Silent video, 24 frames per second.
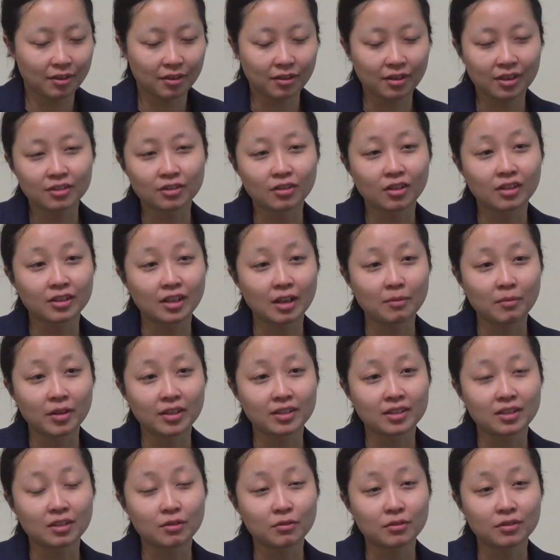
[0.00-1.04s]
consolidate my
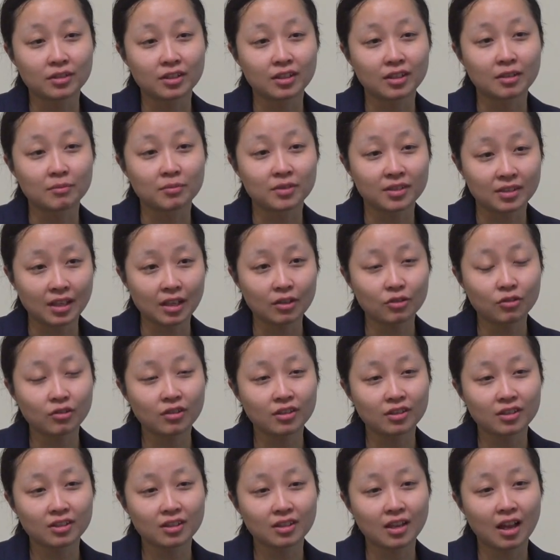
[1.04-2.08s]
skills in
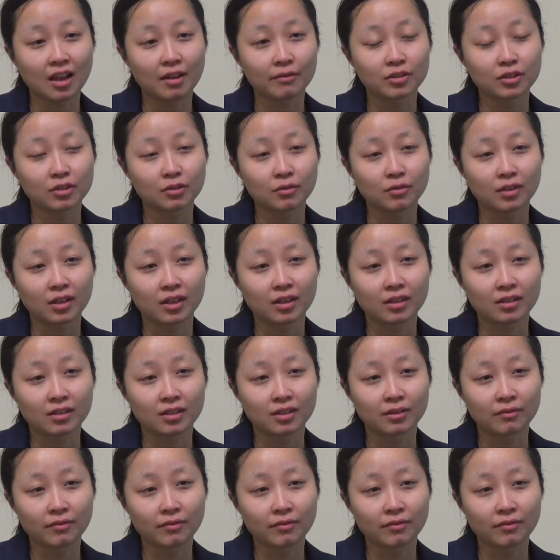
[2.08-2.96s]
obstetrics after doing an